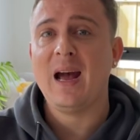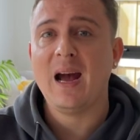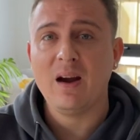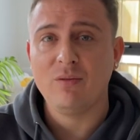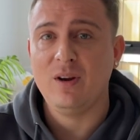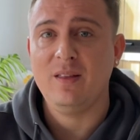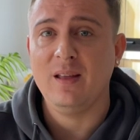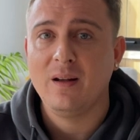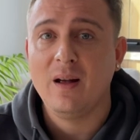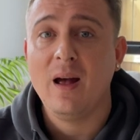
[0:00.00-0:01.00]

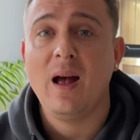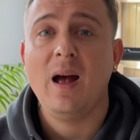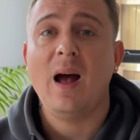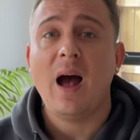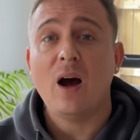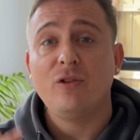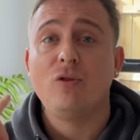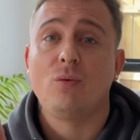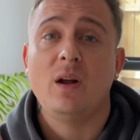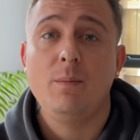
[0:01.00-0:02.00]
everything: how
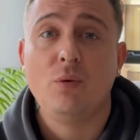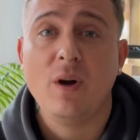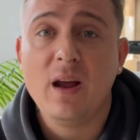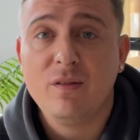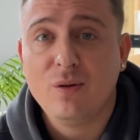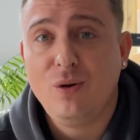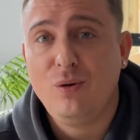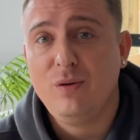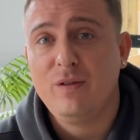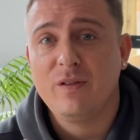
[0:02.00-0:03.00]
to run
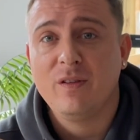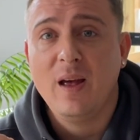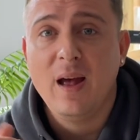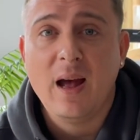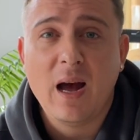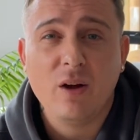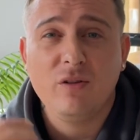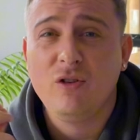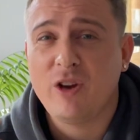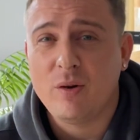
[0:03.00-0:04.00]
appraisals, how
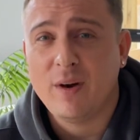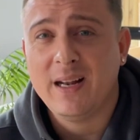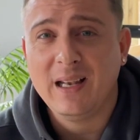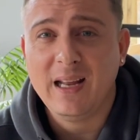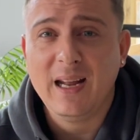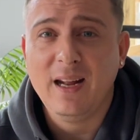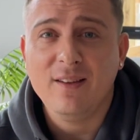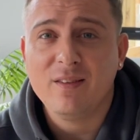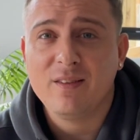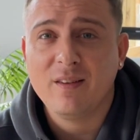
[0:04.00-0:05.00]
to generate
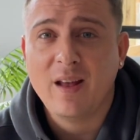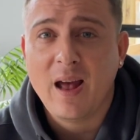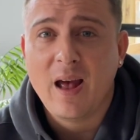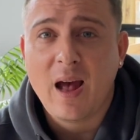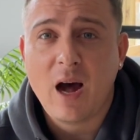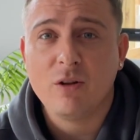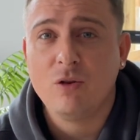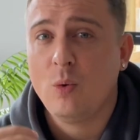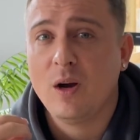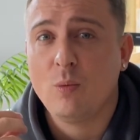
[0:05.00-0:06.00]
leads, how
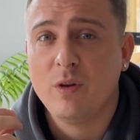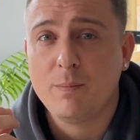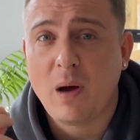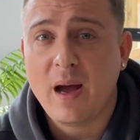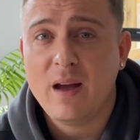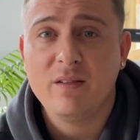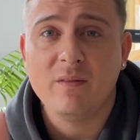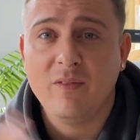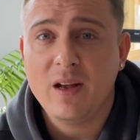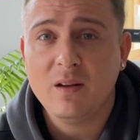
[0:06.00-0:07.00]
to work with buyers
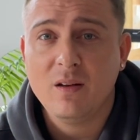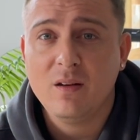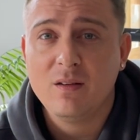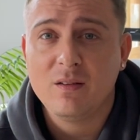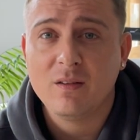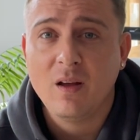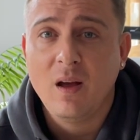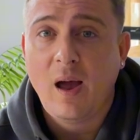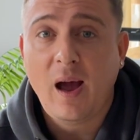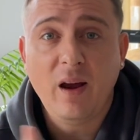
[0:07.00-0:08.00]
and vendors.
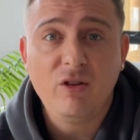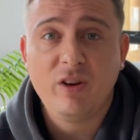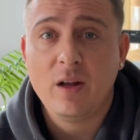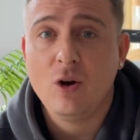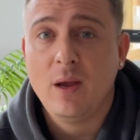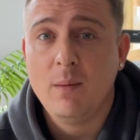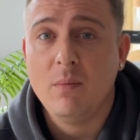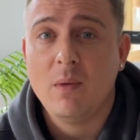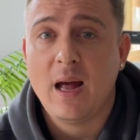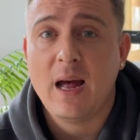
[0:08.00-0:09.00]
I shadow
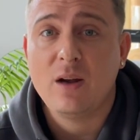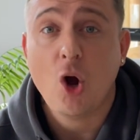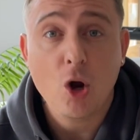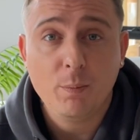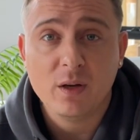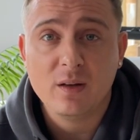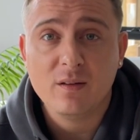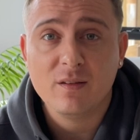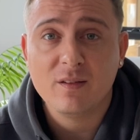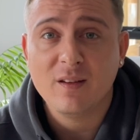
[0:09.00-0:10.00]
him at
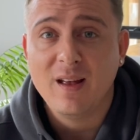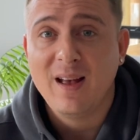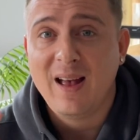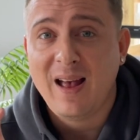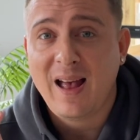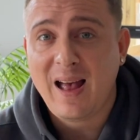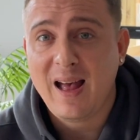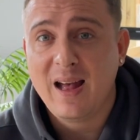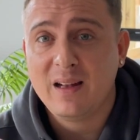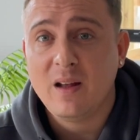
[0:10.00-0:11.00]
opens,
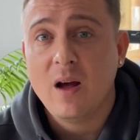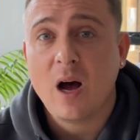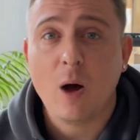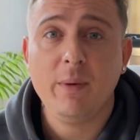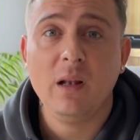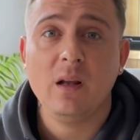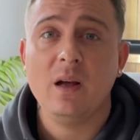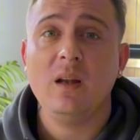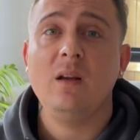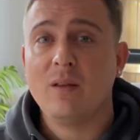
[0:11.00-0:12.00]
and I'll be
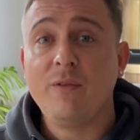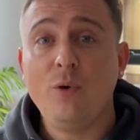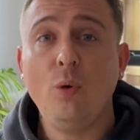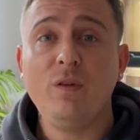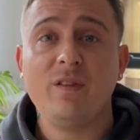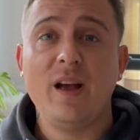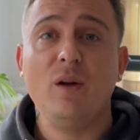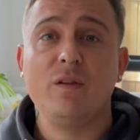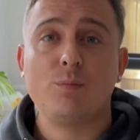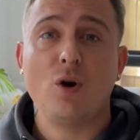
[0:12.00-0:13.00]
learning the full
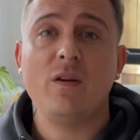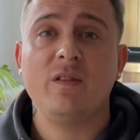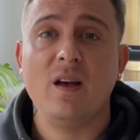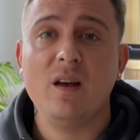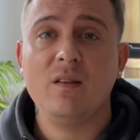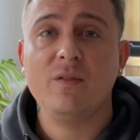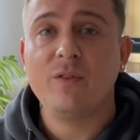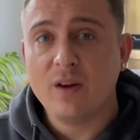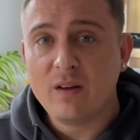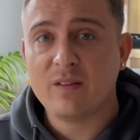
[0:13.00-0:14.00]
sales process
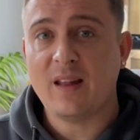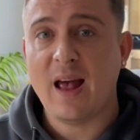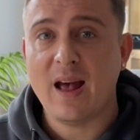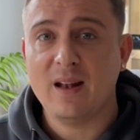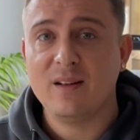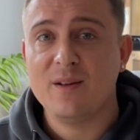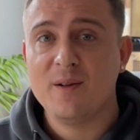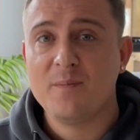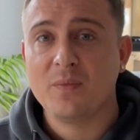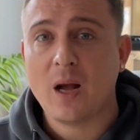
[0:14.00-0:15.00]
firsthand.
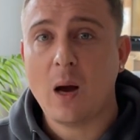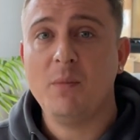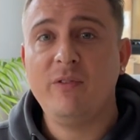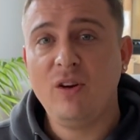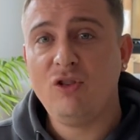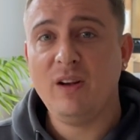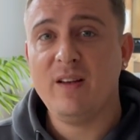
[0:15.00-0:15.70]
I'm officially a